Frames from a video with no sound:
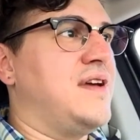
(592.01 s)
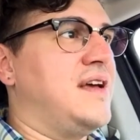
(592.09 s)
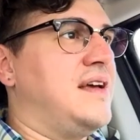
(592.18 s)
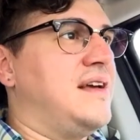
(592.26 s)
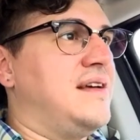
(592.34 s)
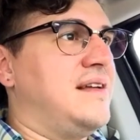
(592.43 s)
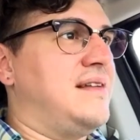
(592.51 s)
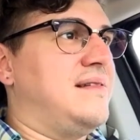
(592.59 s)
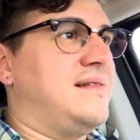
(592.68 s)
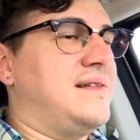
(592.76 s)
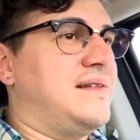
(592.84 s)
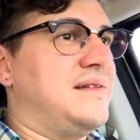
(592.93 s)

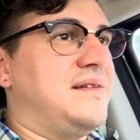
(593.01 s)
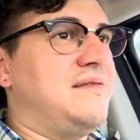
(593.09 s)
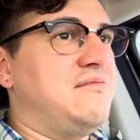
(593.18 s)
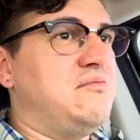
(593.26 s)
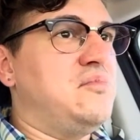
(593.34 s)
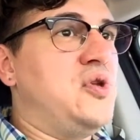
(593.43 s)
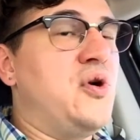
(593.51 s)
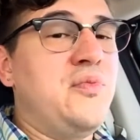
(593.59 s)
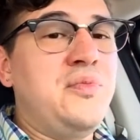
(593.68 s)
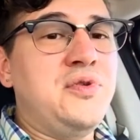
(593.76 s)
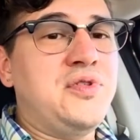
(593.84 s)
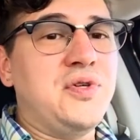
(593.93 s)
no
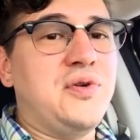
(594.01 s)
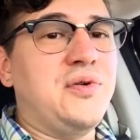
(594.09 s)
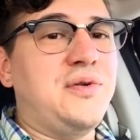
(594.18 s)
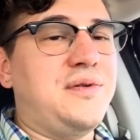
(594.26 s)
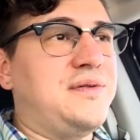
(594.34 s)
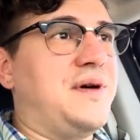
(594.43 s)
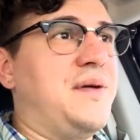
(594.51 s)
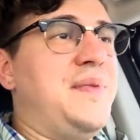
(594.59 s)
musical